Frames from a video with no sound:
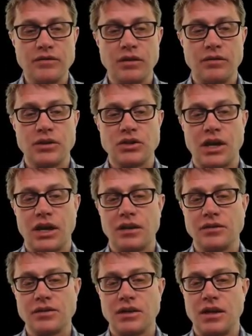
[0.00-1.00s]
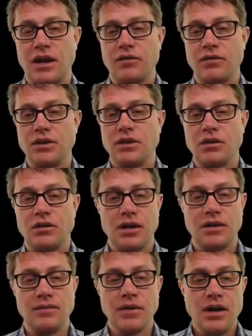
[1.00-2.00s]
of different channels in every
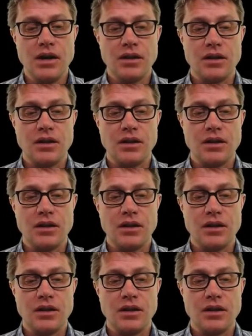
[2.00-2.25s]
neuron.